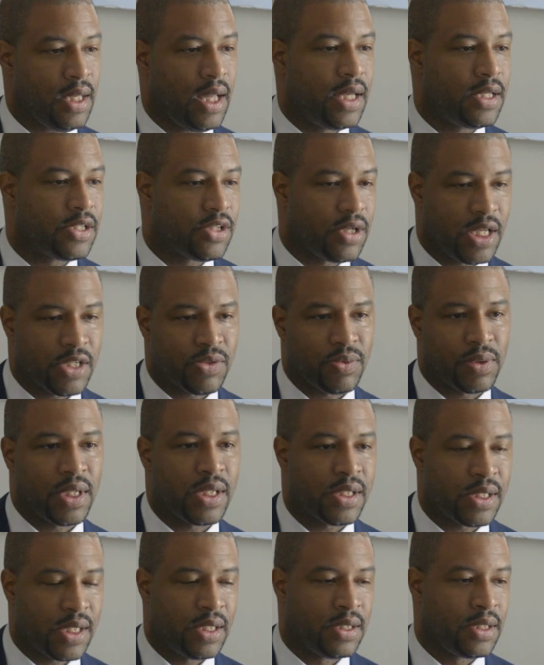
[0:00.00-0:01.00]
And so that's what I
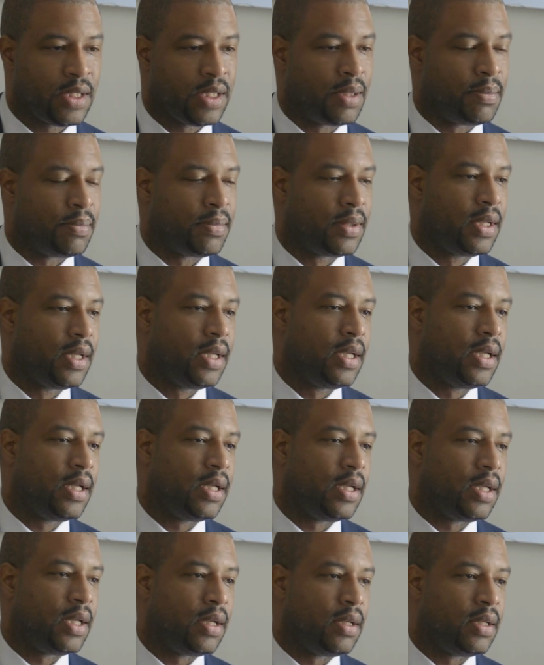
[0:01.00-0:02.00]
said to them.
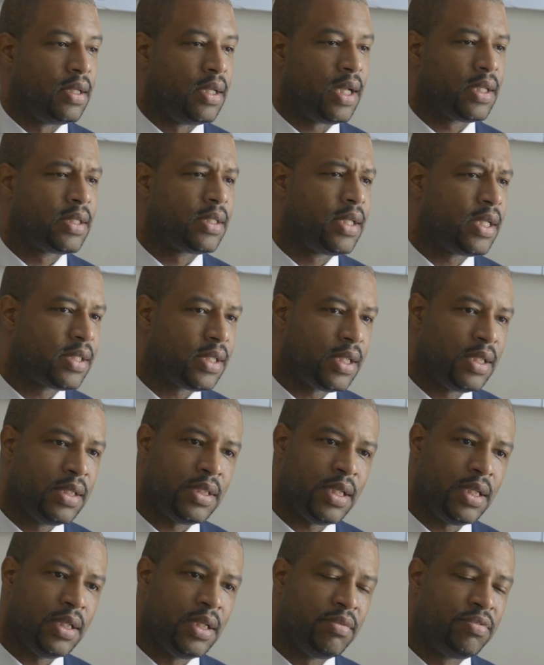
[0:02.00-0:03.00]
Uh, not necessarily
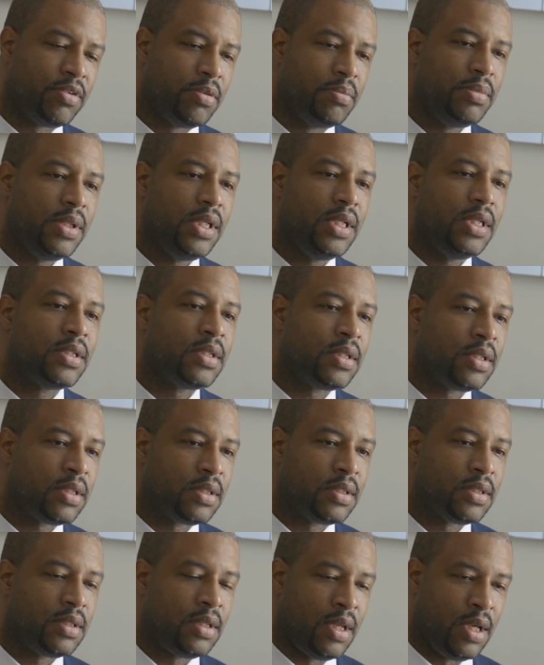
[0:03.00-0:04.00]
intended for me to
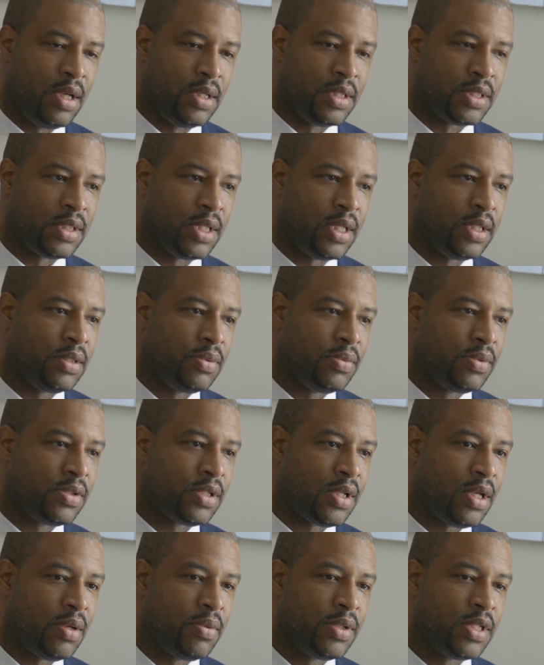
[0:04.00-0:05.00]
launch that, it was
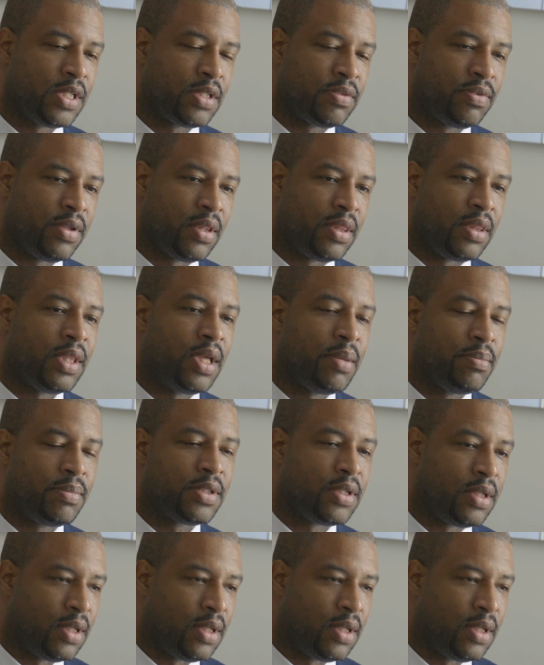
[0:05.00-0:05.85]
always for them to